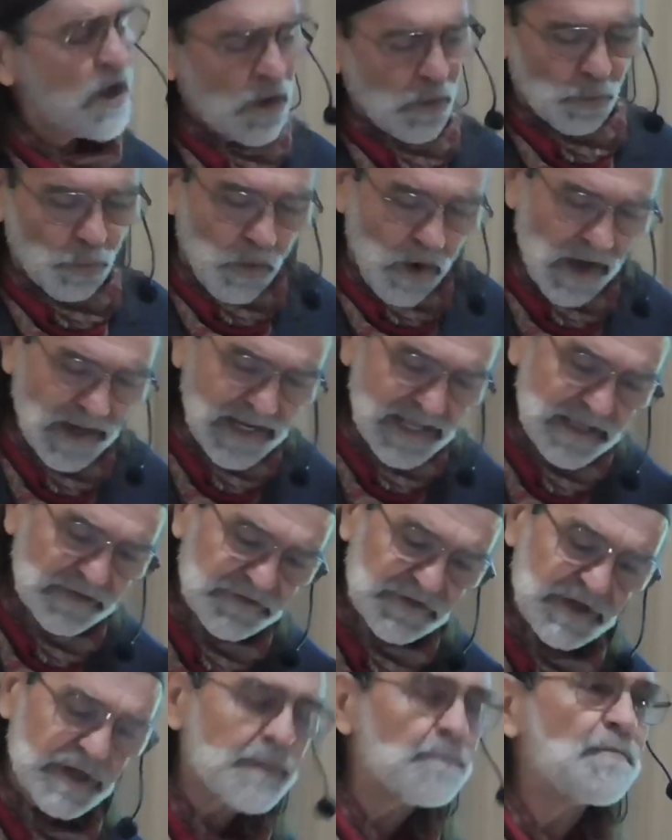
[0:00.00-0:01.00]
what
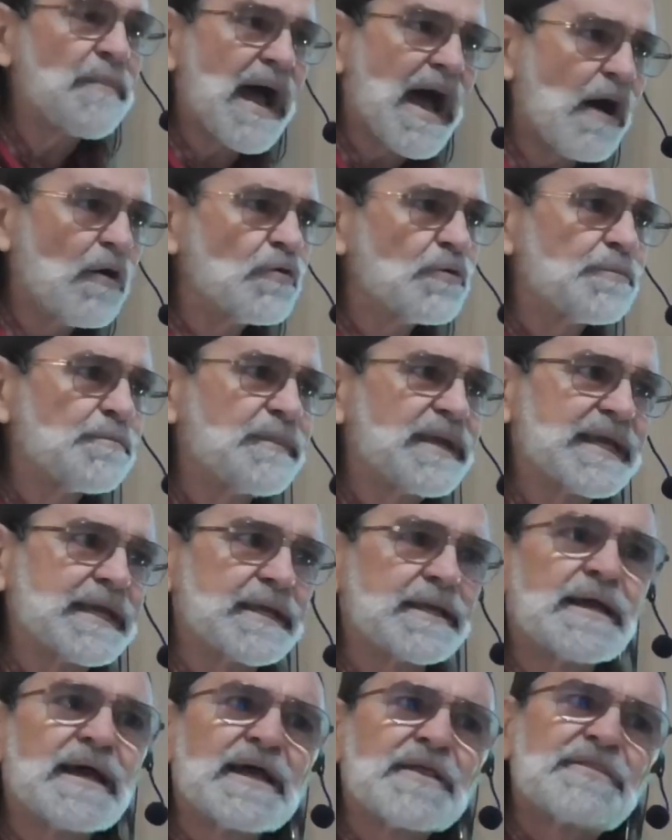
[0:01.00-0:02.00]
is it about
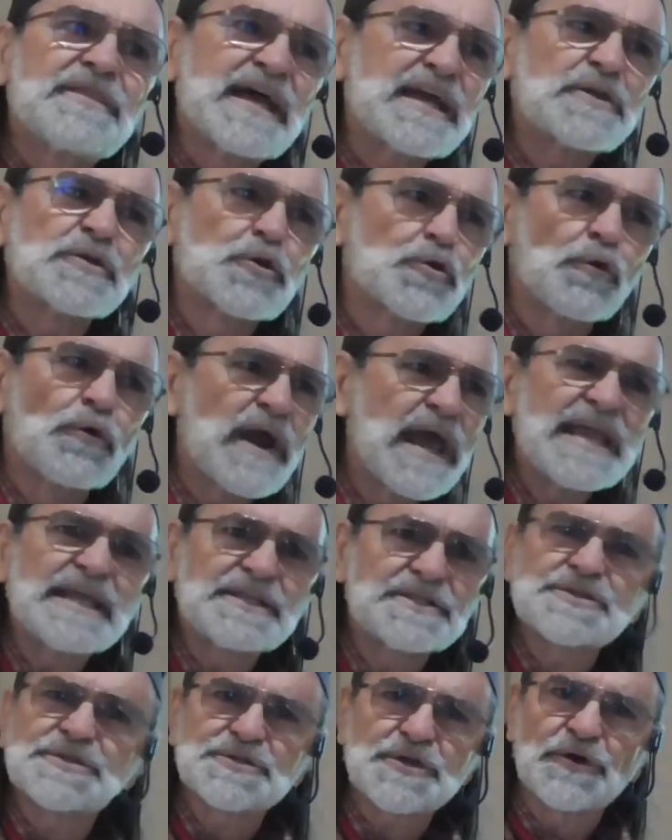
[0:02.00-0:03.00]
me that
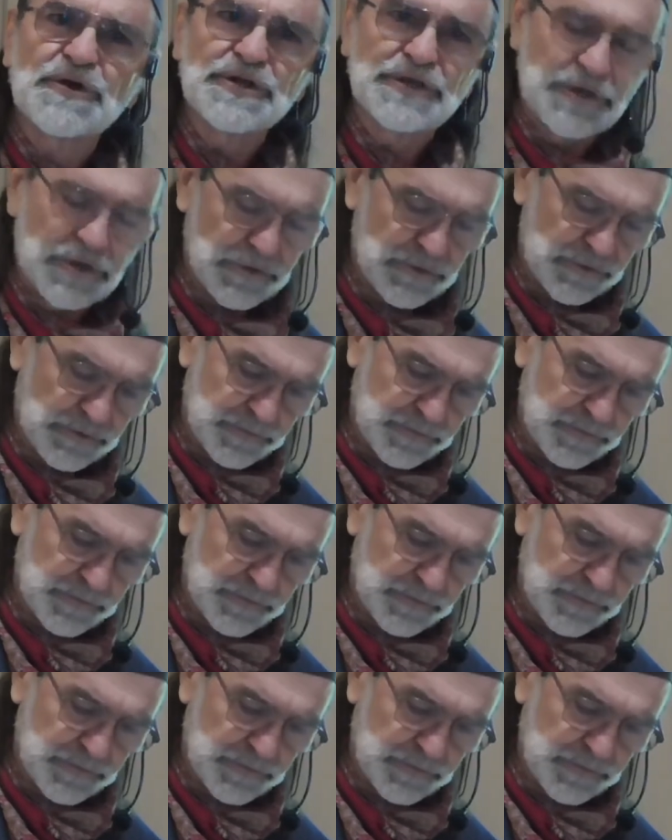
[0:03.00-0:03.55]
grates on you?